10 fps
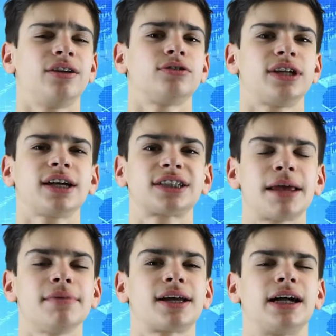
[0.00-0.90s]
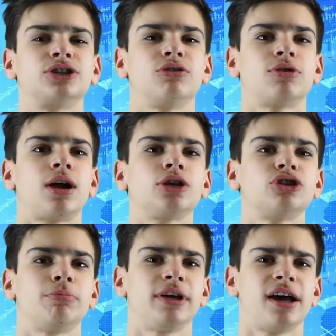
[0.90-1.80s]
next gaming console would
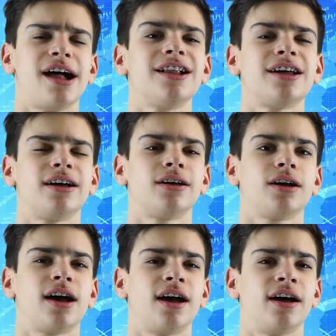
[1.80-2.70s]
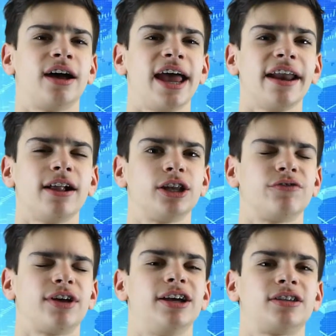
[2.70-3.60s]
also be a handheld
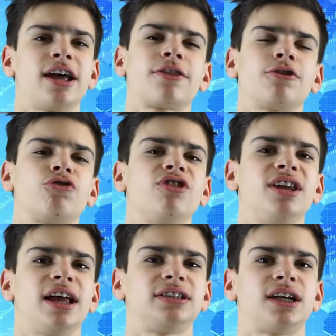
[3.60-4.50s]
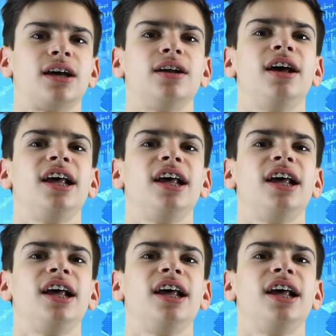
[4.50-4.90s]
device like their 3DS line,